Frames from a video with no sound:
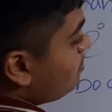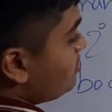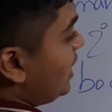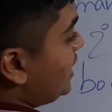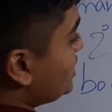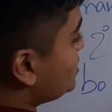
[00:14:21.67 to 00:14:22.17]

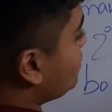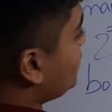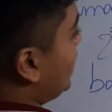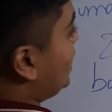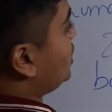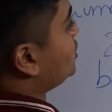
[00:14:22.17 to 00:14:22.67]
That is a
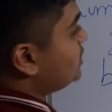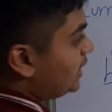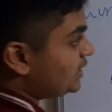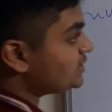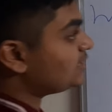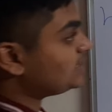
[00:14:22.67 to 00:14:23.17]
value, that
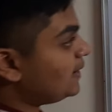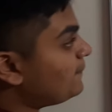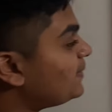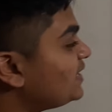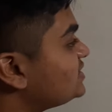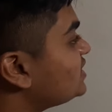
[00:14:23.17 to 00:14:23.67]
is a
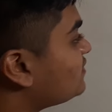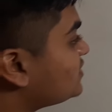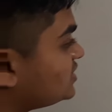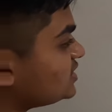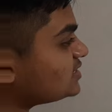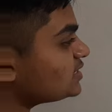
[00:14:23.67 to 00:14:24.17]
temperature
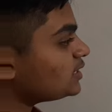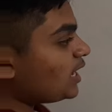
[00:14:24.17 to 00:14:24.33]
which is